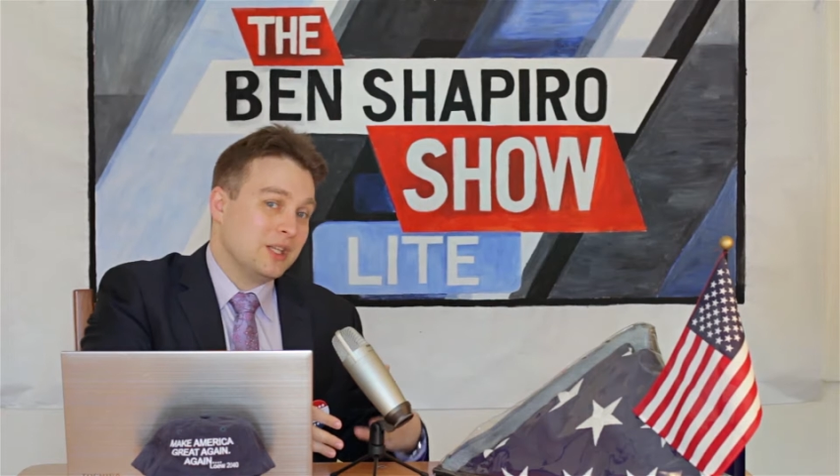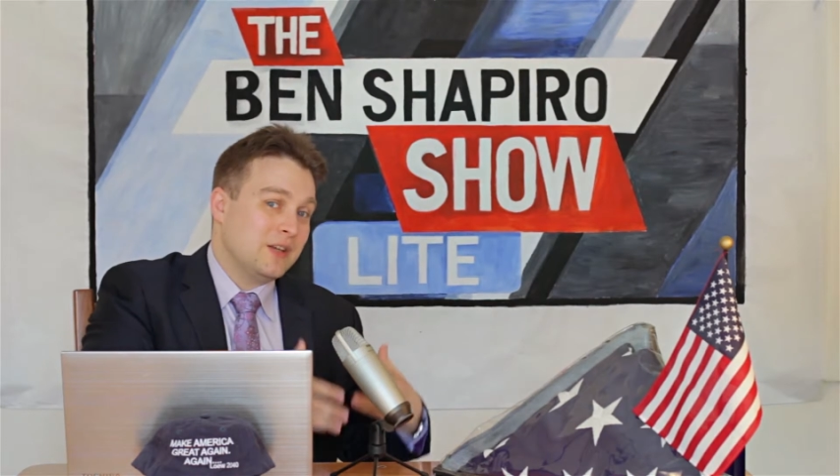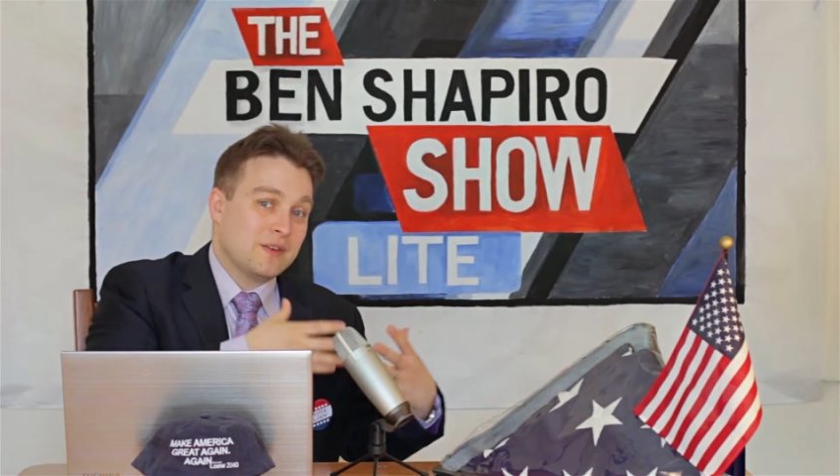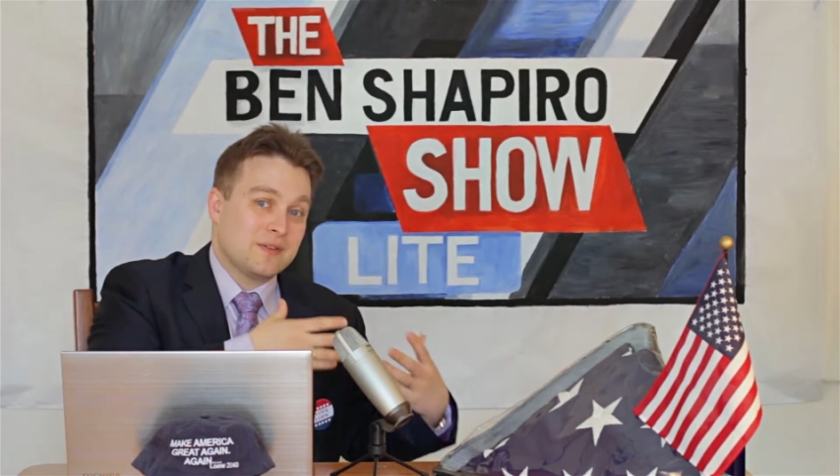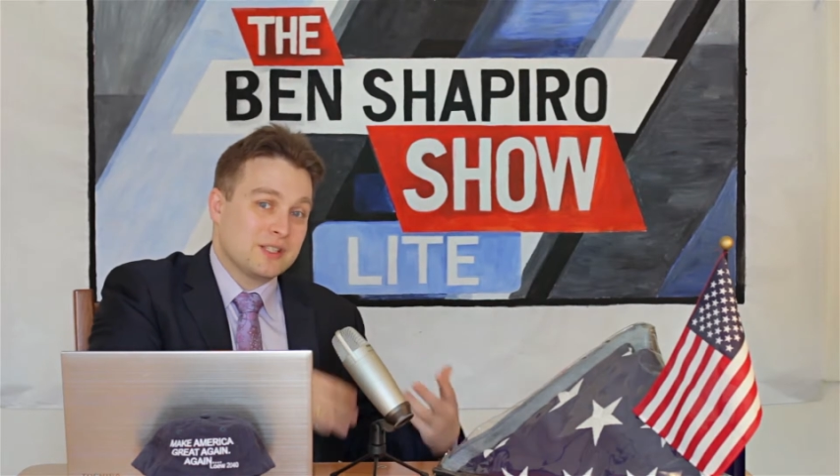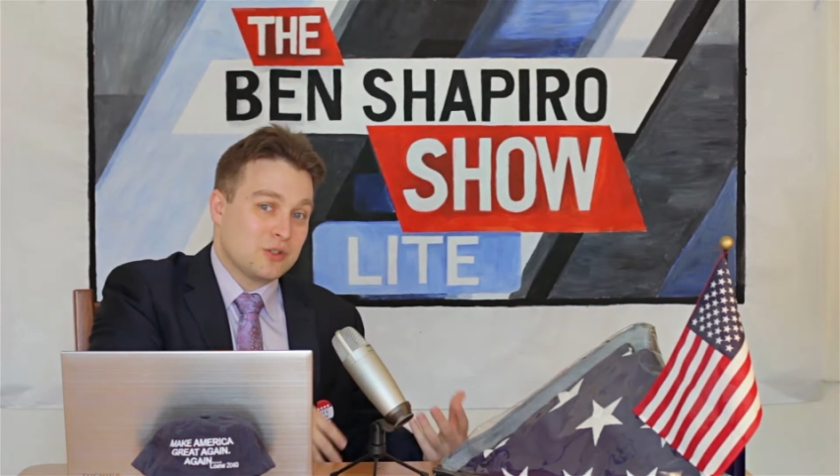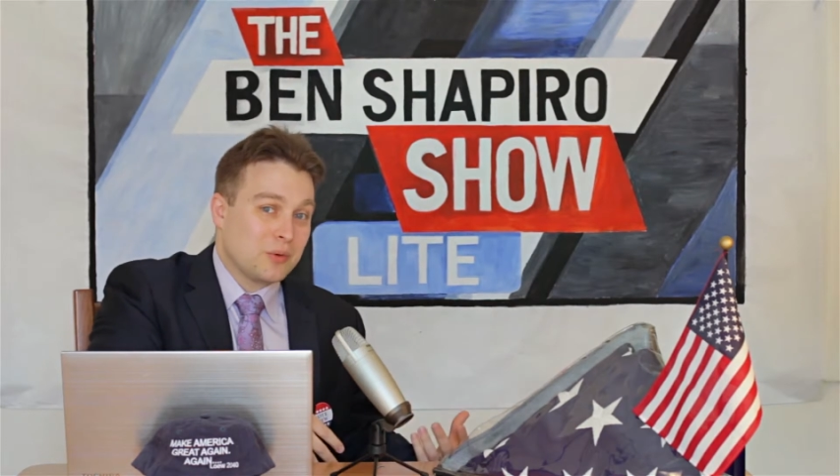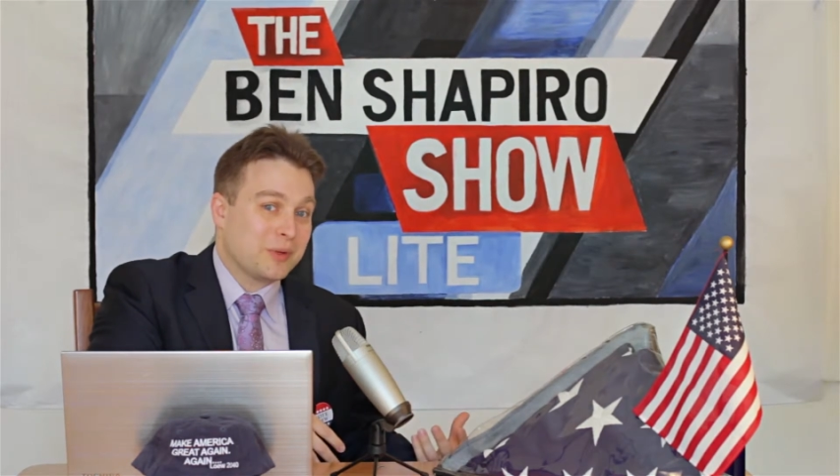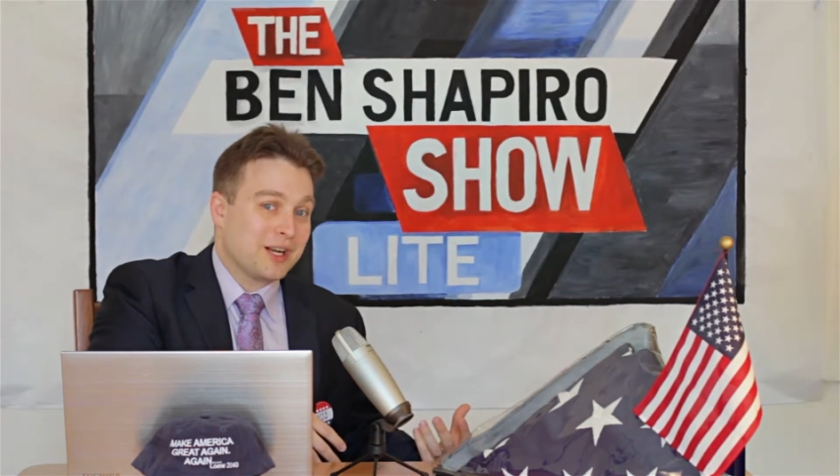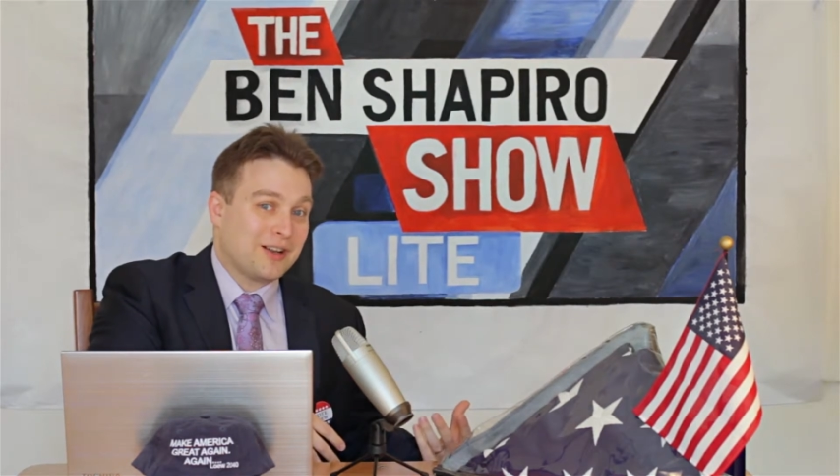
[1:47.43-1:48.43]
even if it's
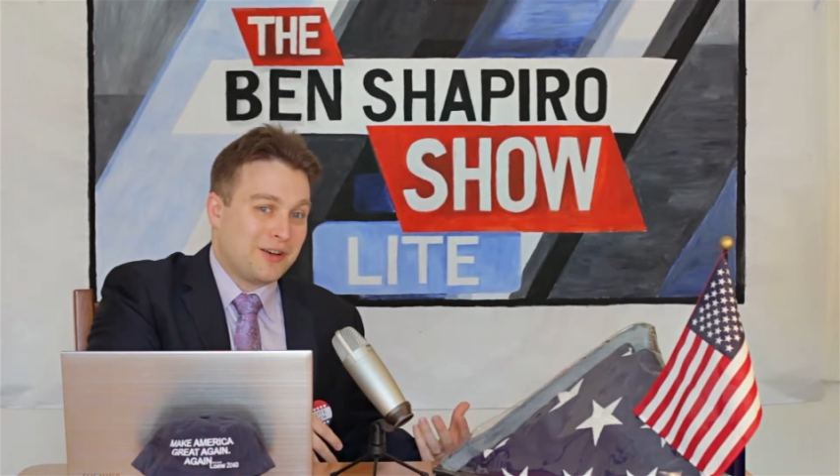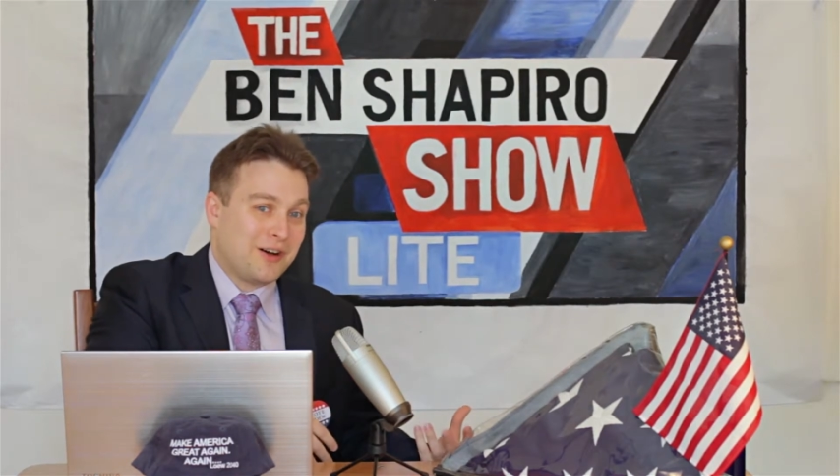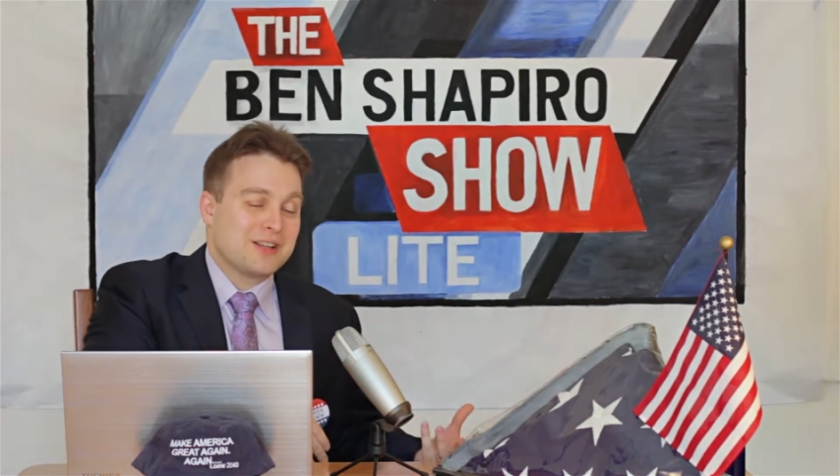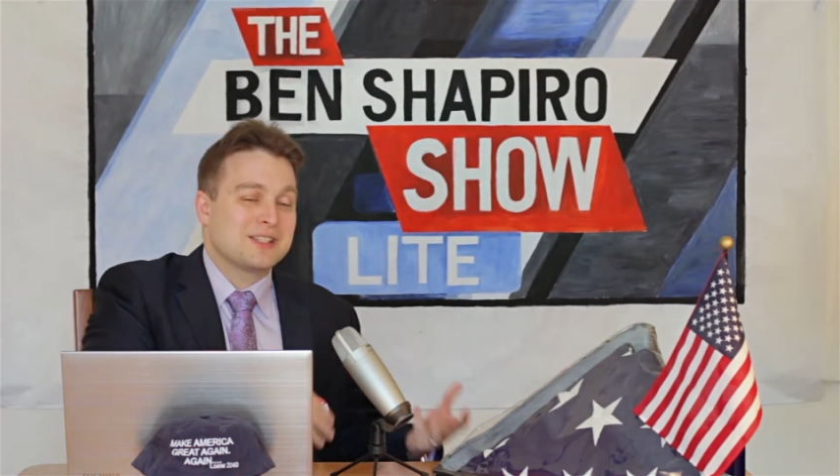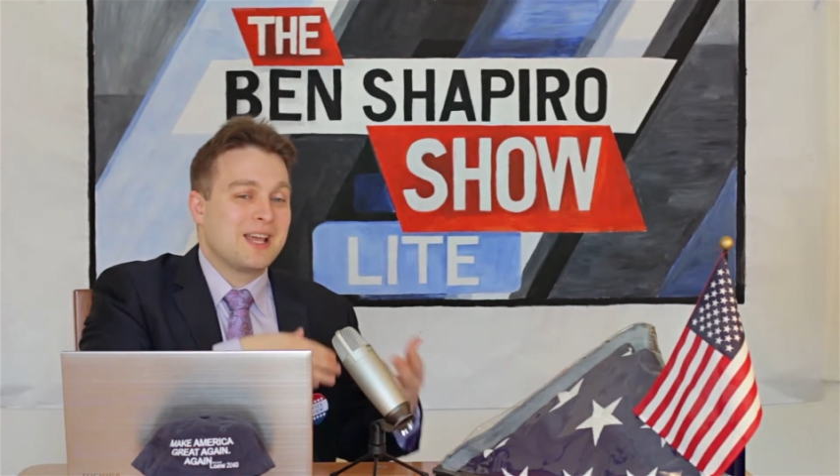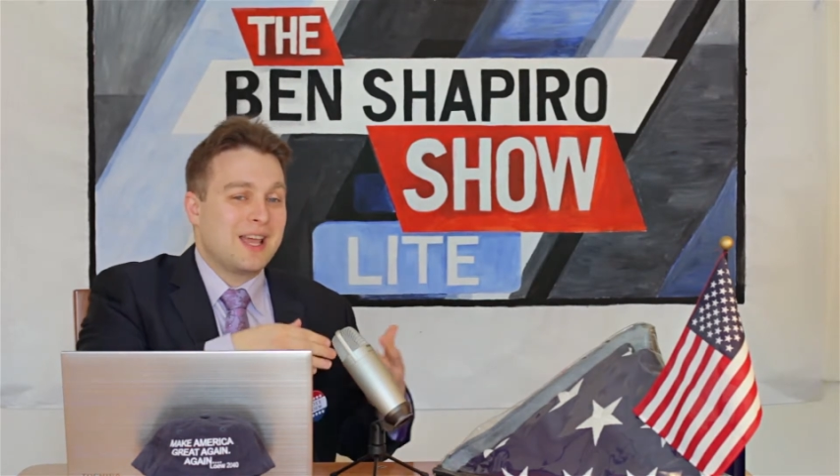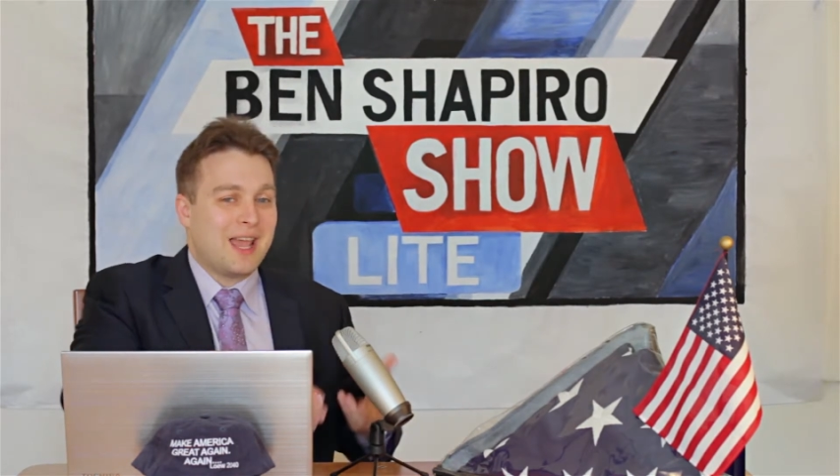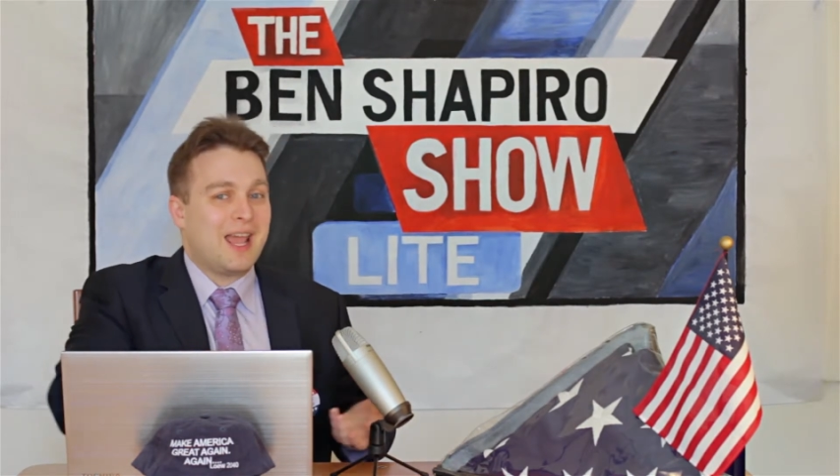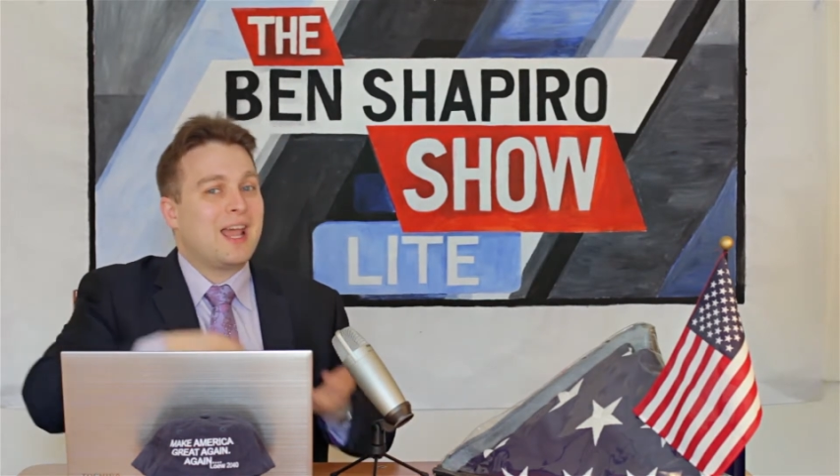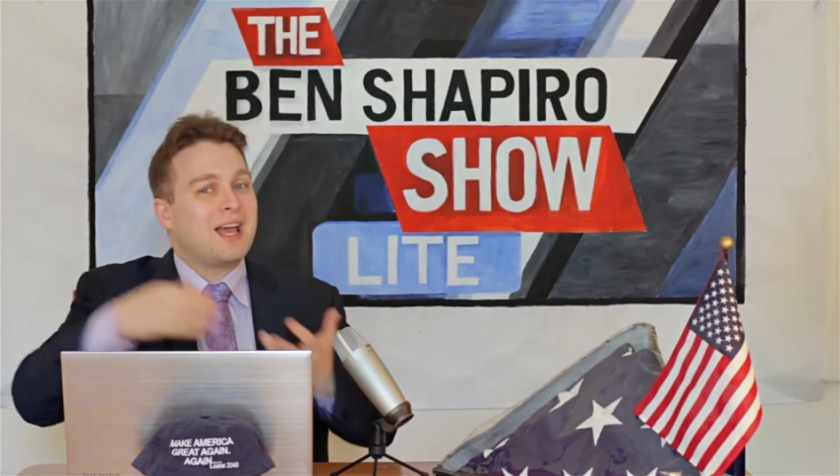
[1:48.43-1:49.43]
normally at a loss,
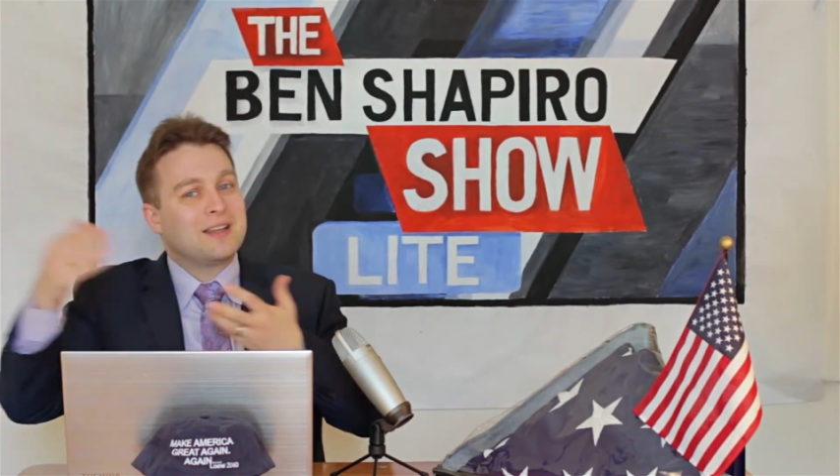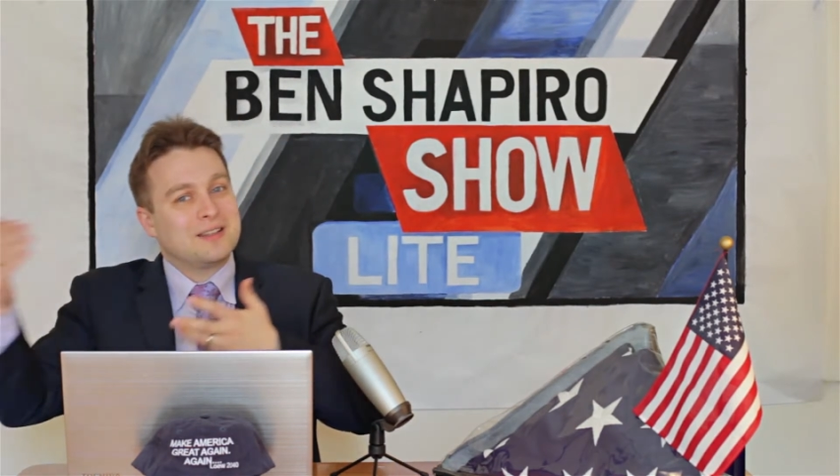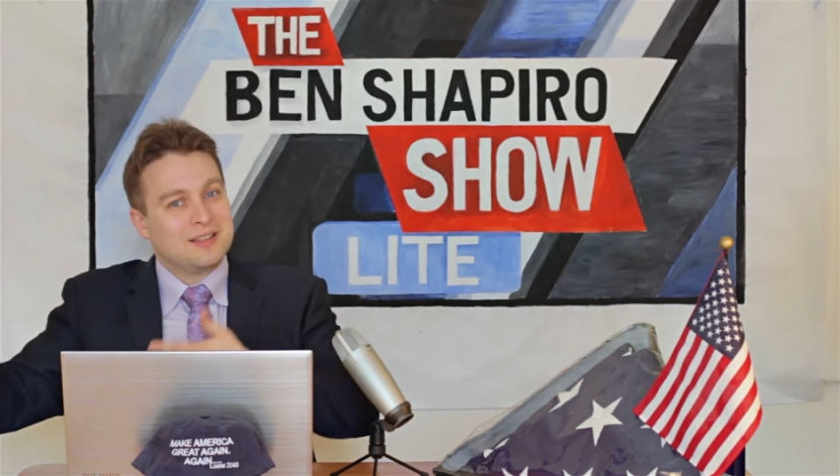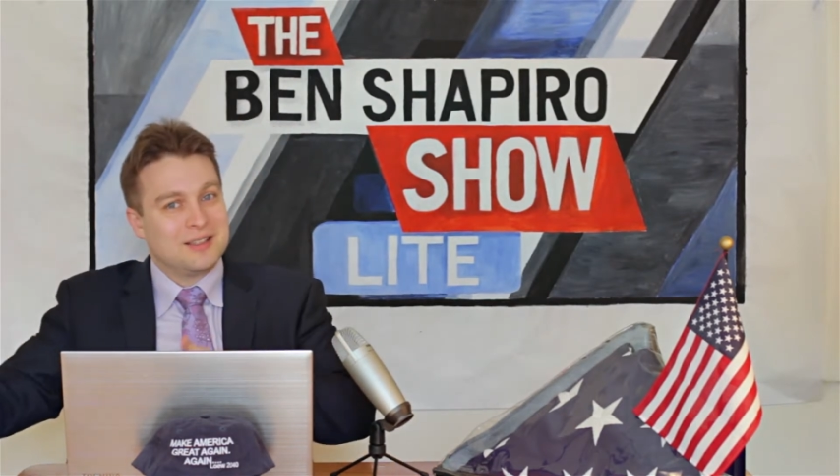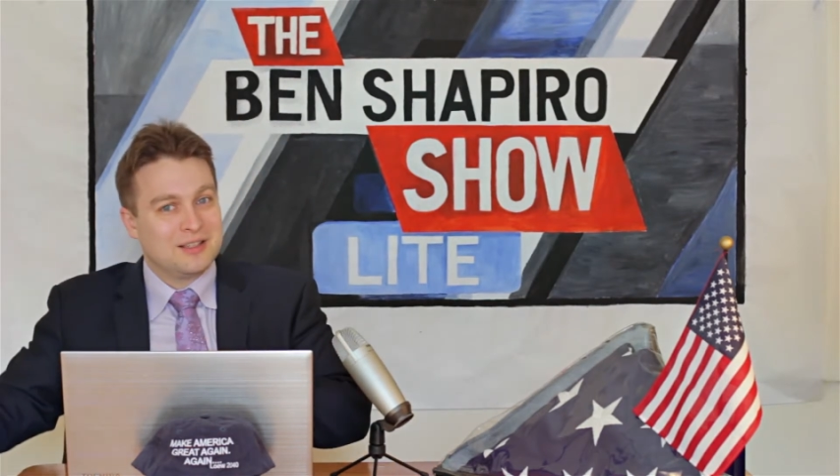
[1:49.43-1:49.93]
and